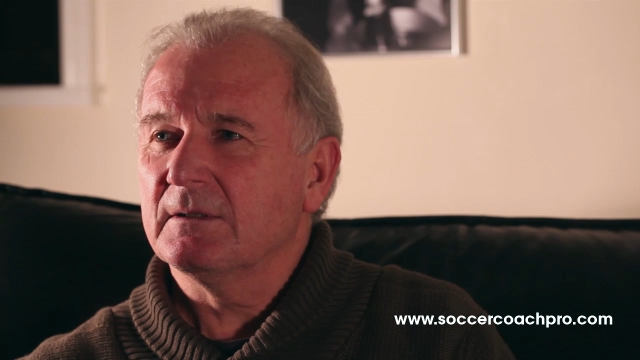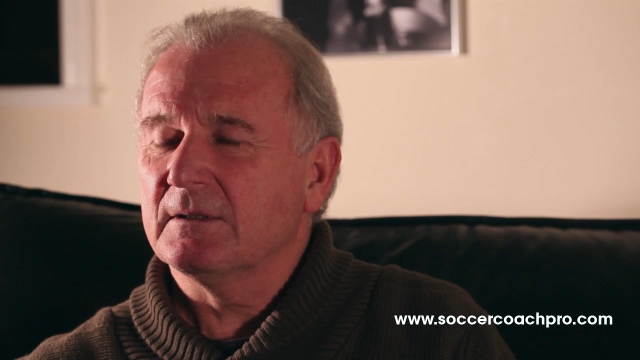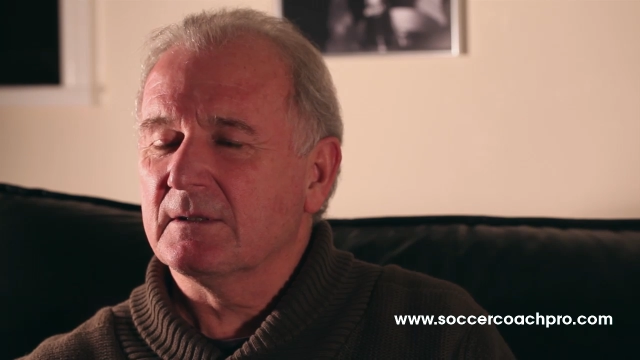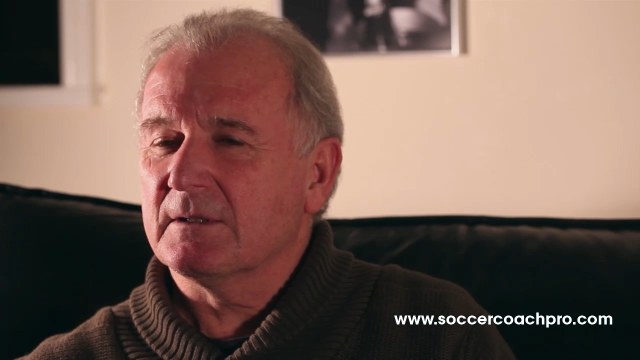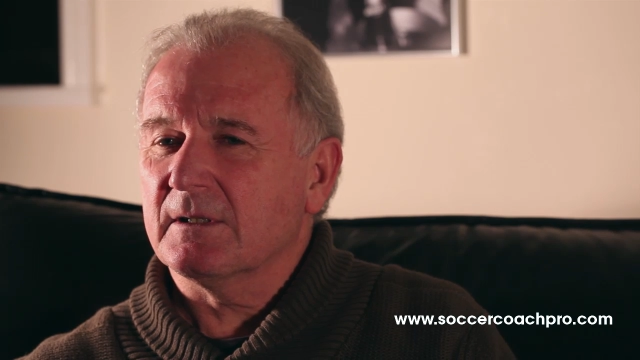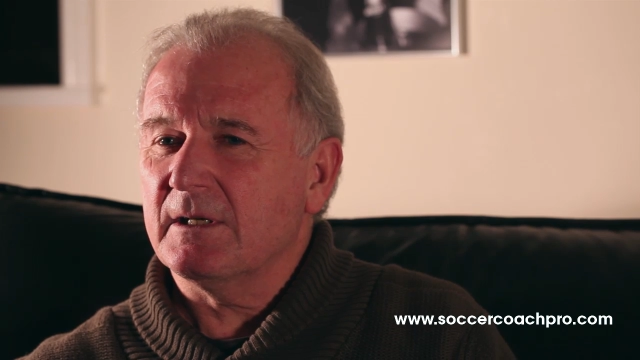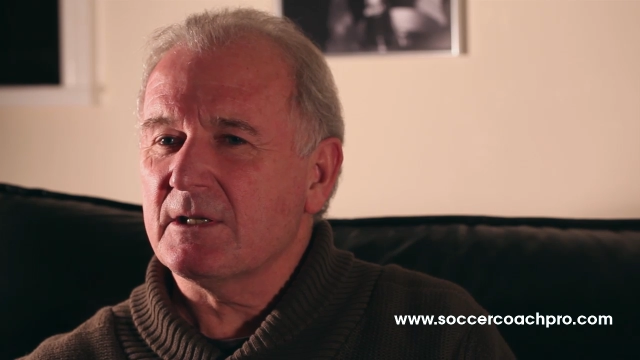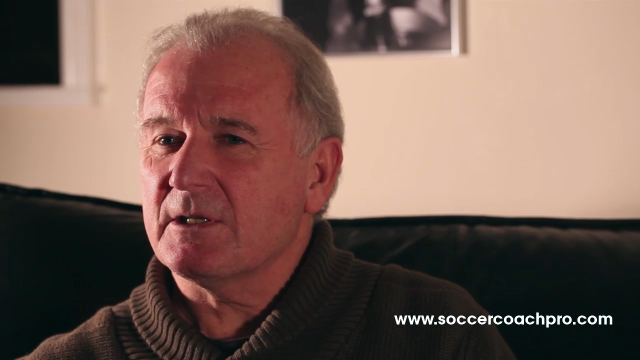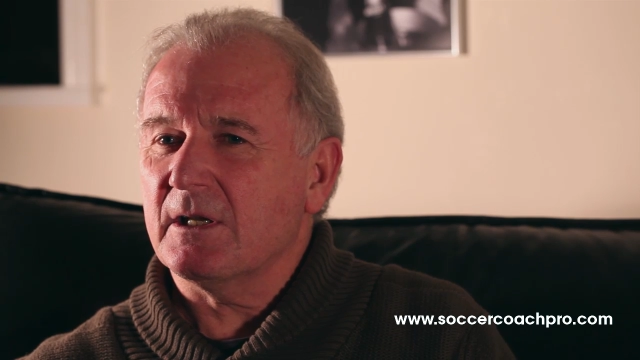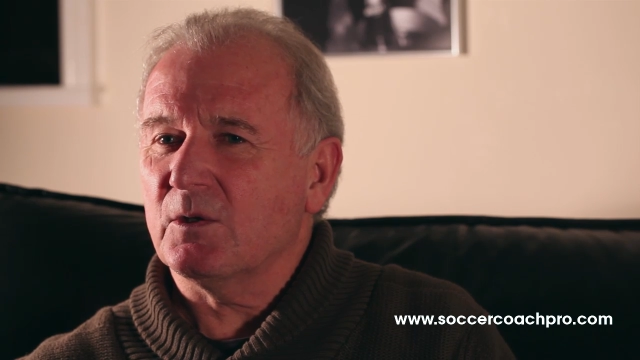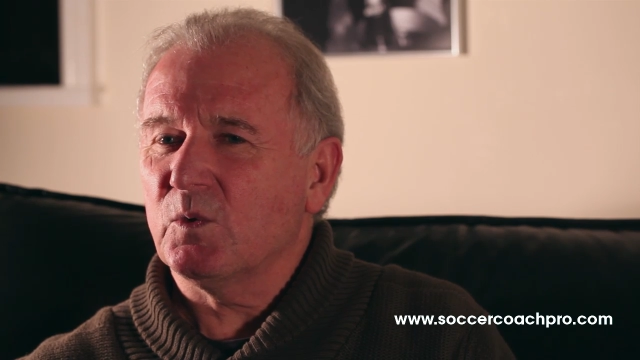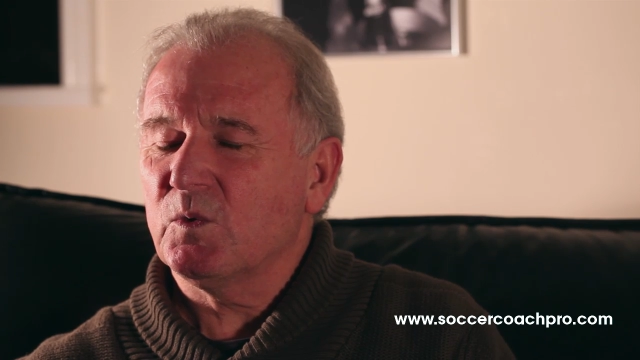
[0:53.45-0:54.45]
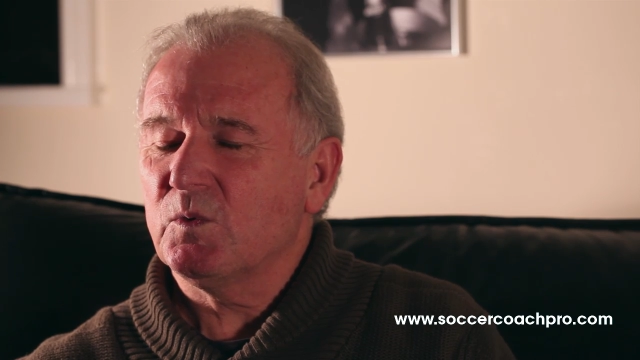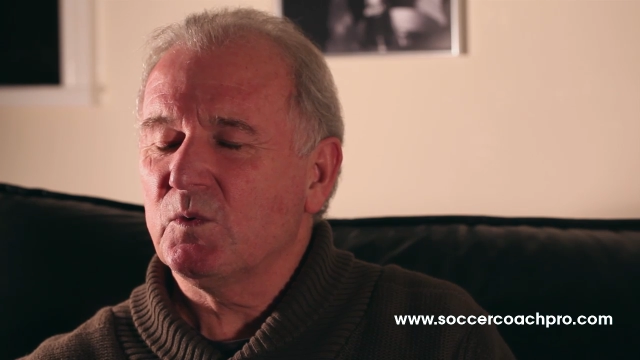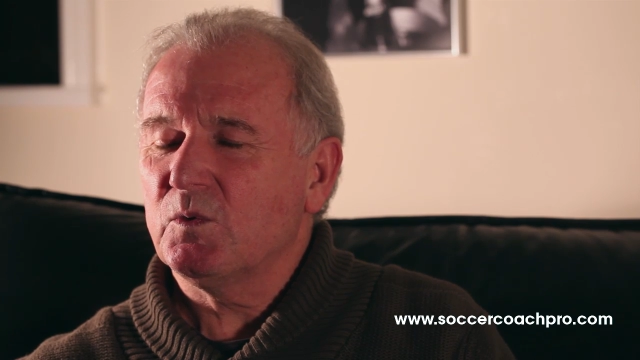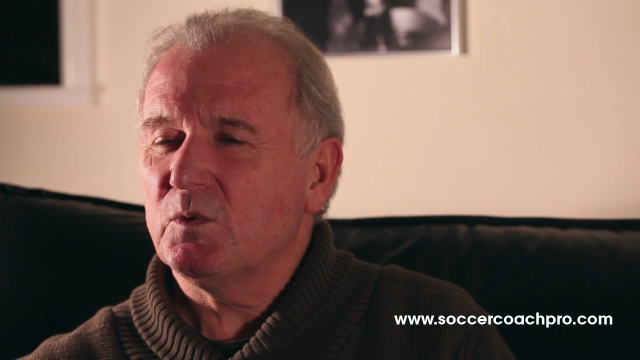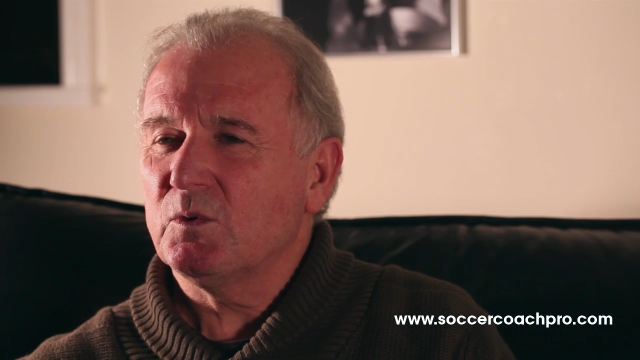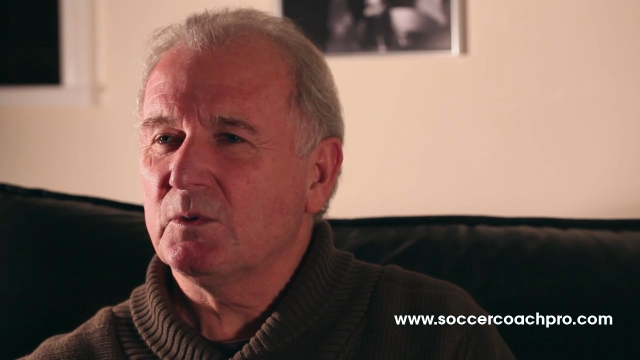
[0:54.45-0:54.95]
And he says,
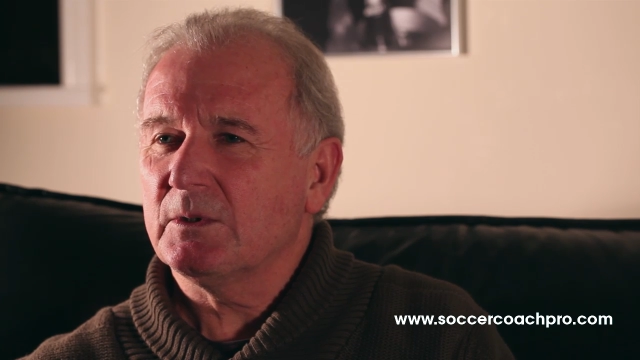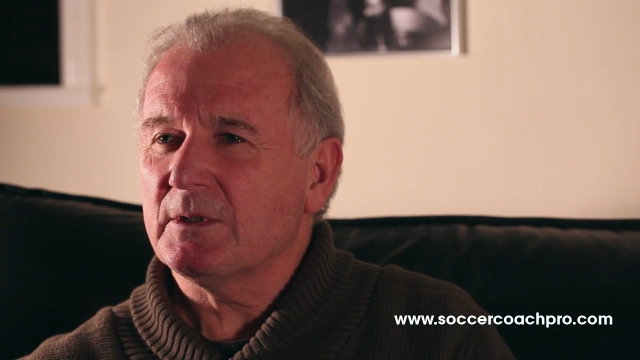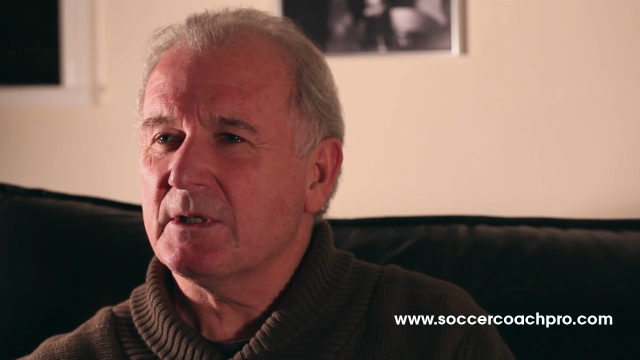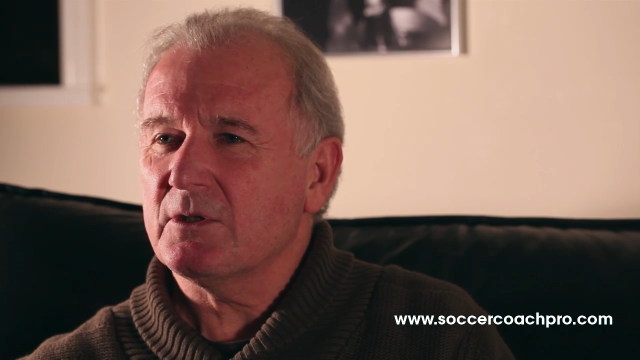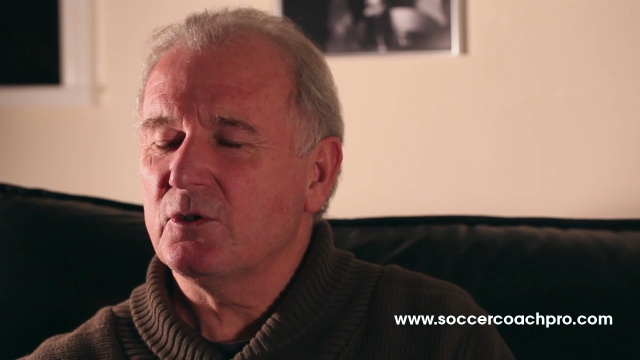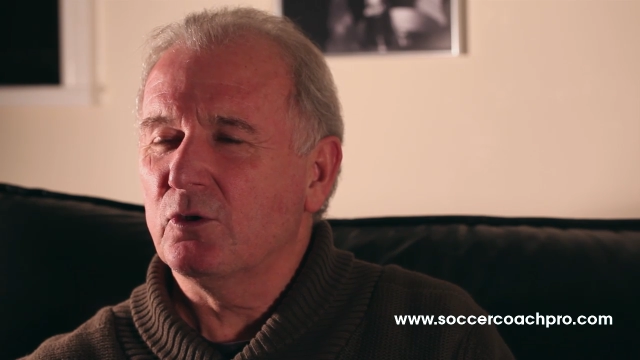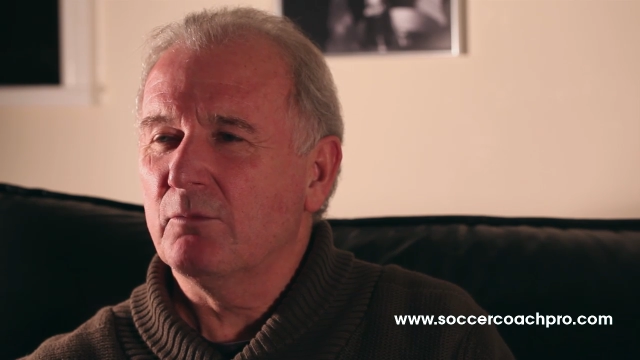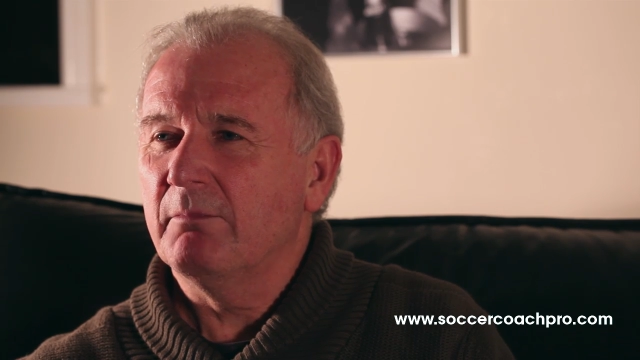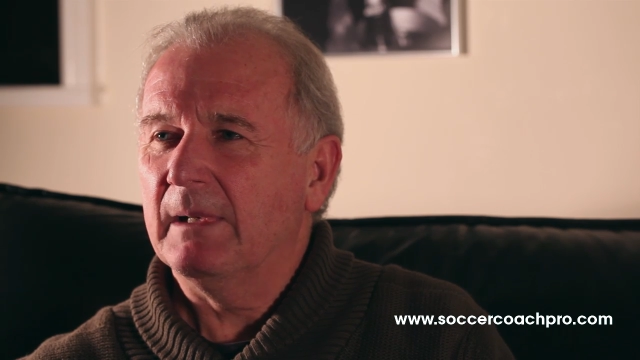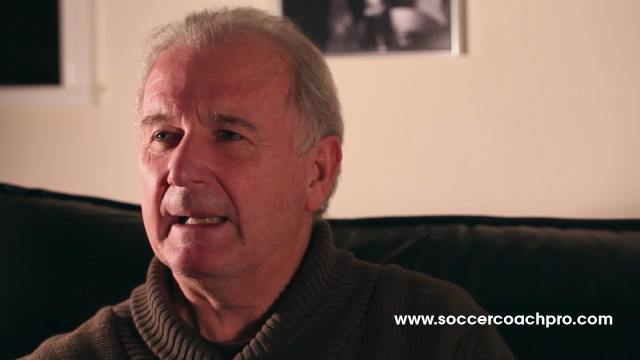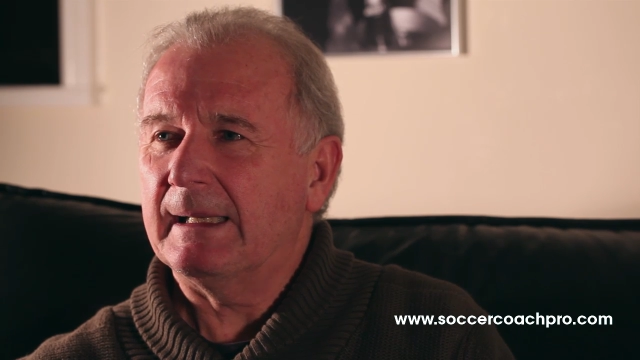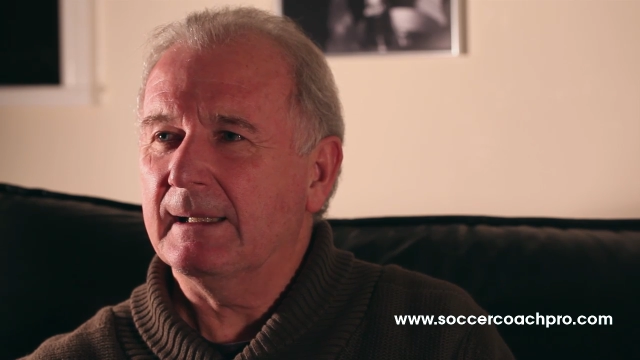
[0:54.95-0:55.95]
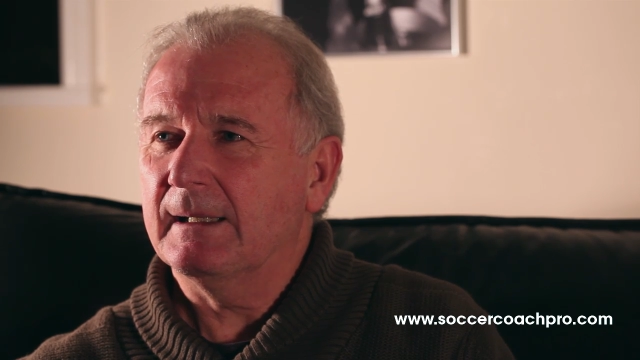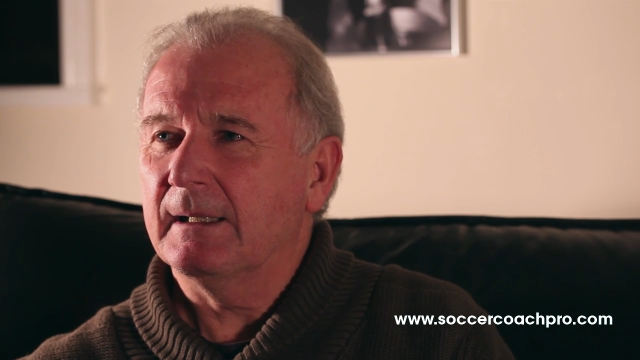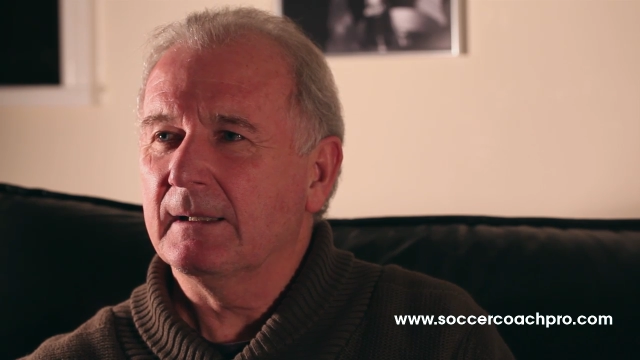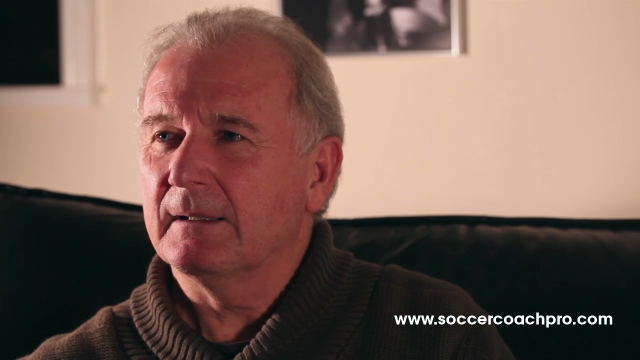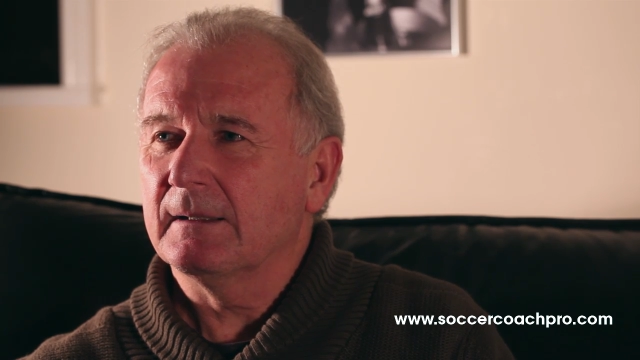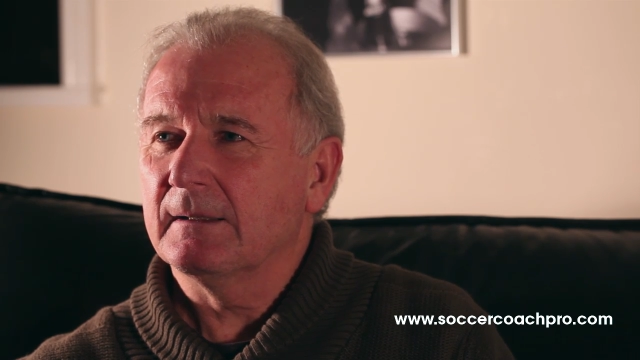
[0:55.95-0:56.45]
"Don't blink."